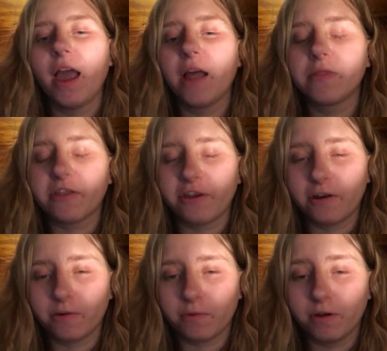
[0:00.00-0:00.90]
And the
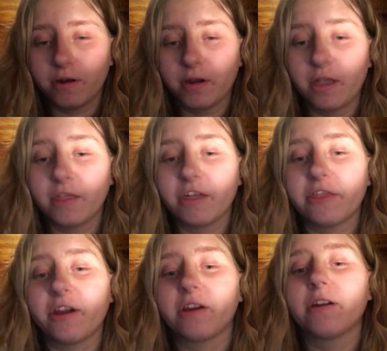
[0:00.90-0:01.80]
third
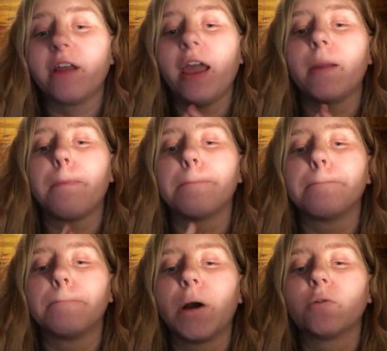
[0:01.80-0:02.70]

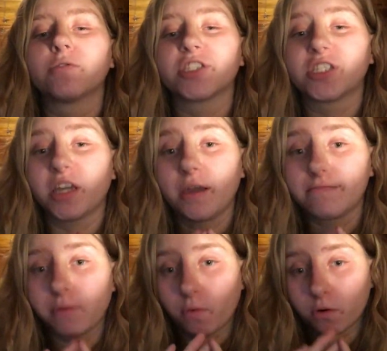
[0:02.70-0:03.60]
and most
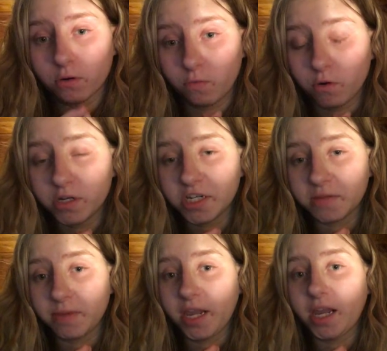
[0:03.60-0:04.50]
important one
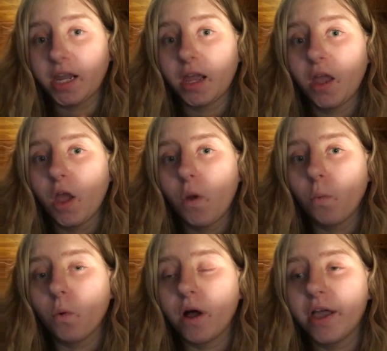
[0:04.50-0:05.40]
to me,
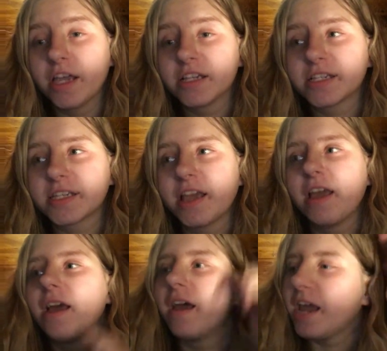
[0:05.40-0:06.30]
was
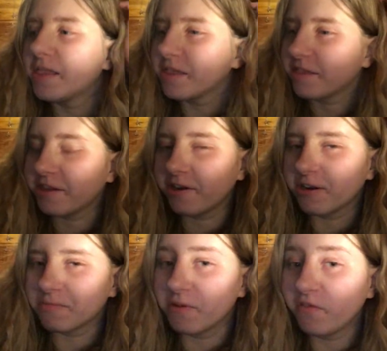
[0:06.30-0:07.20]
in the
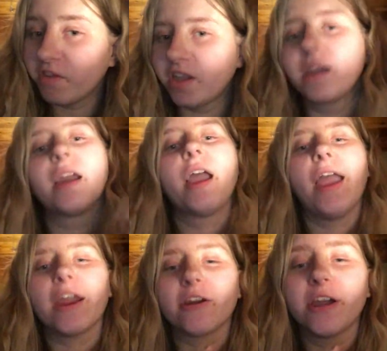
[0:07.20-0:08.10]
third movie,
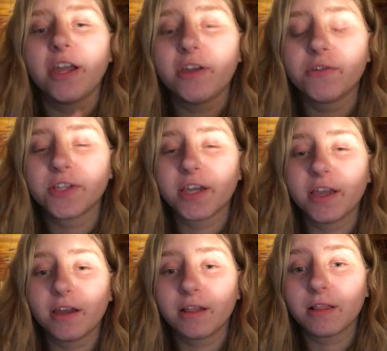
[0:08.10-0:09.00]
Harry
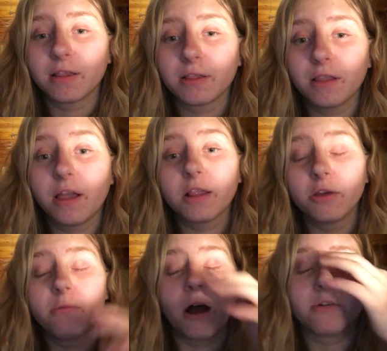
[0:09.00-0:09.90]
using
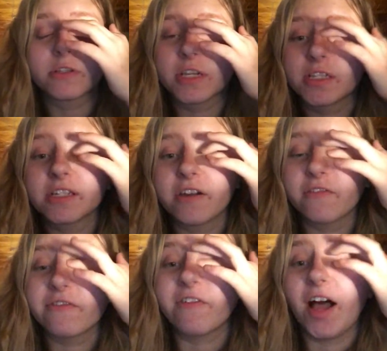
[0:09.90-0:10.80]
Lumos instead of
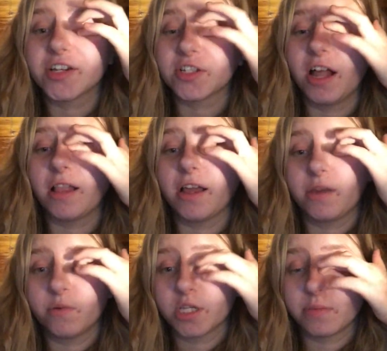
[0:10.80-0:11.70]
a flashlight like
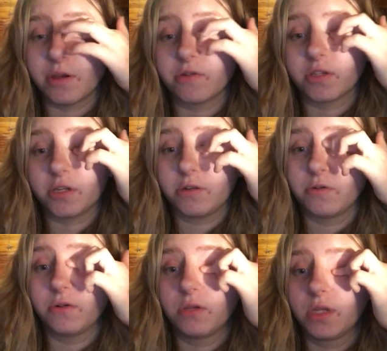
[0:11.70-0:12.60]
he was supposed to.